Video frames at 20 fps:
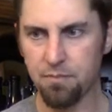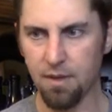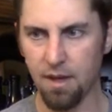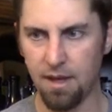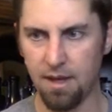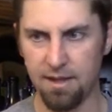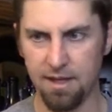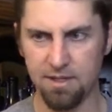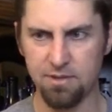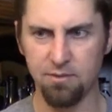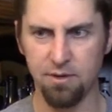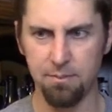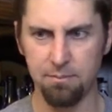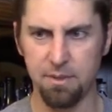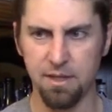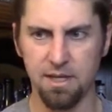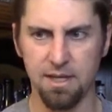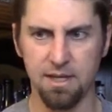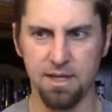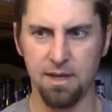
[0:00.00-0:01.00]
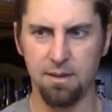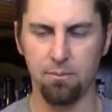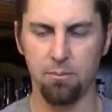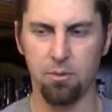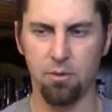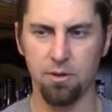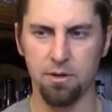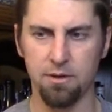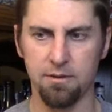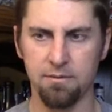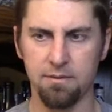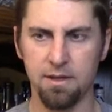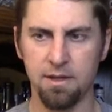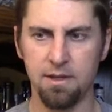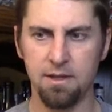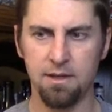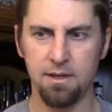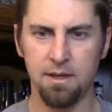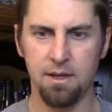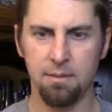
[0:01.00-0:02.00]
and that's what I'm picking up more of,
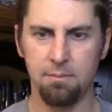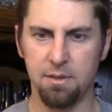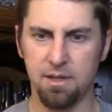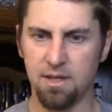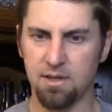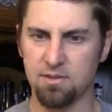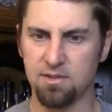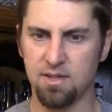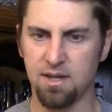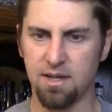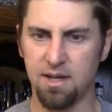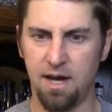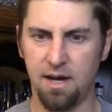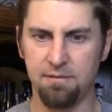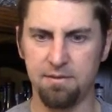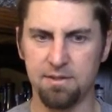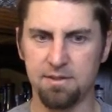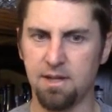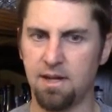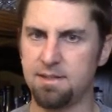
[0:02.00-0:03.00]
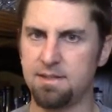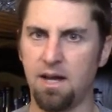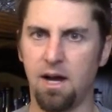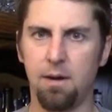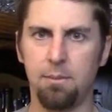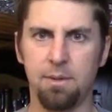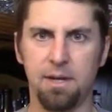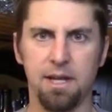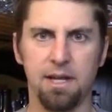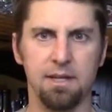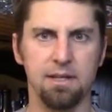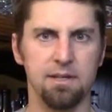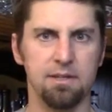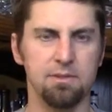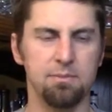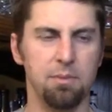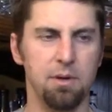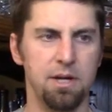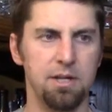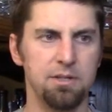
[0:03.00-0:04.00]
because the coffee's not dominating
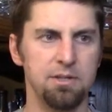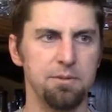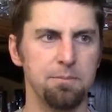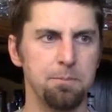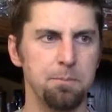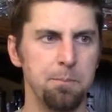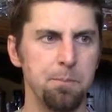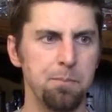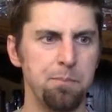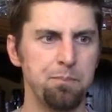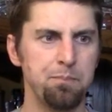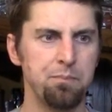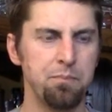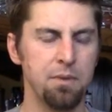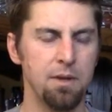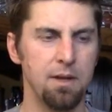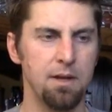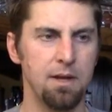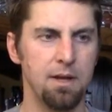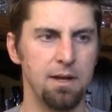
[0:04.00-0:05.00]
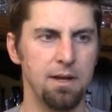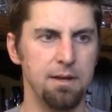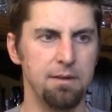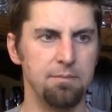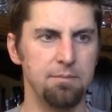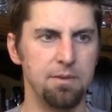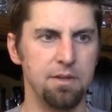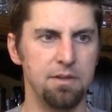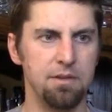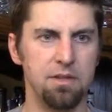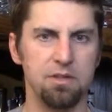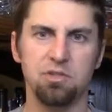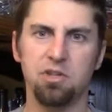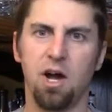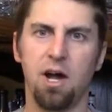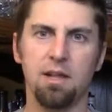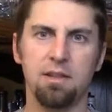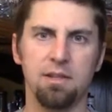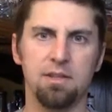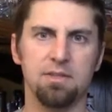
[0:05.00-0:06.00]
as much. The
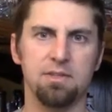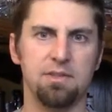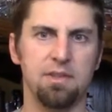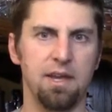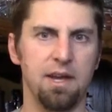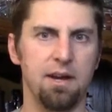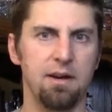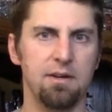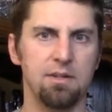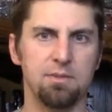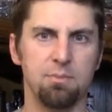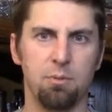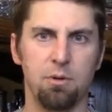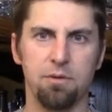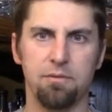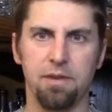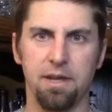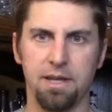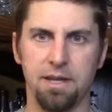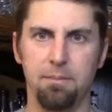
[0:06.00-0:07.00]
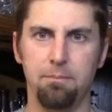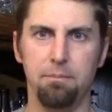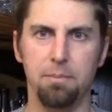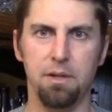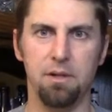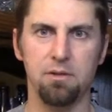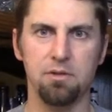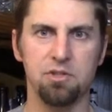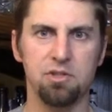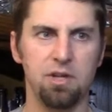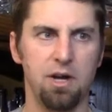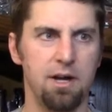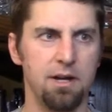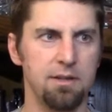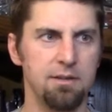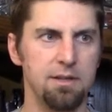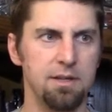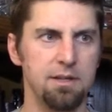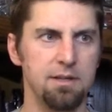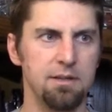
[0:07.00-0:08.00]
chocolate's there. It's more of like a milk
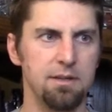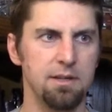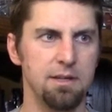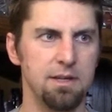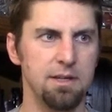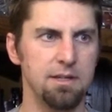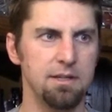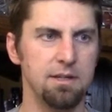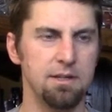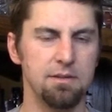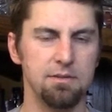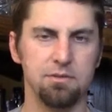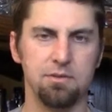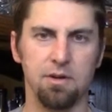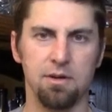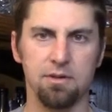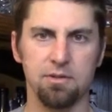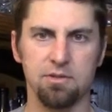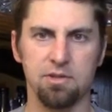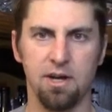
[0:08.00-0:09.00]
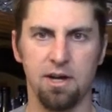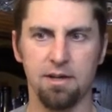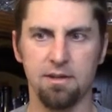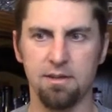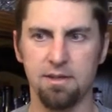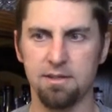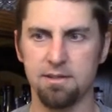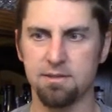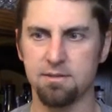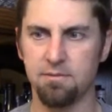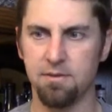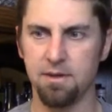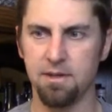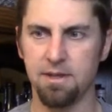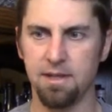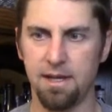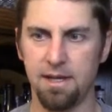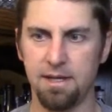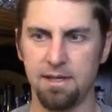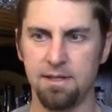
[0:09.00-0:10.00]
chocolate than dark chocolate. It's a very
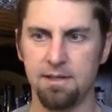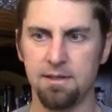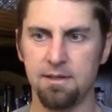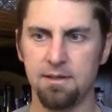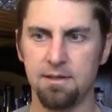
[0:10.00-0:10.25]
light